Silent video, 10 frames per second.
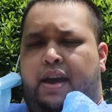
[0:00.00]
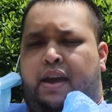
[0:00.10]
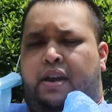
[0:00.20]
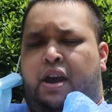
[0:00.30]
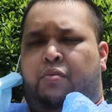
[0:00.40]

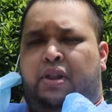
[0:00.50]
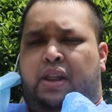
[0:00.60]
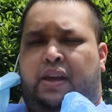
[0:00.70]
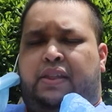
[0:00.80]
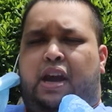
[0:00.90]
and I really
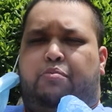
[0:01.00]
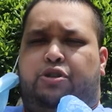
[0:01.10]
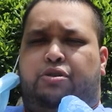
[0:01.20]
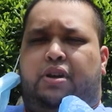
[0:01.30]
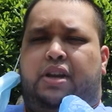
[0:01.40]
like the
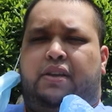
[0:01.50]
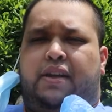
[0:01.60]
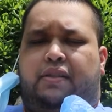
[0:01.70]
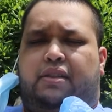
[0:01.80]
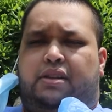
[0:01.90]
opportunity
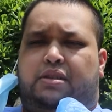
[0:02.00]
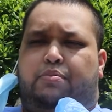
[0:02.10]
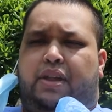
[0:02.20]
that this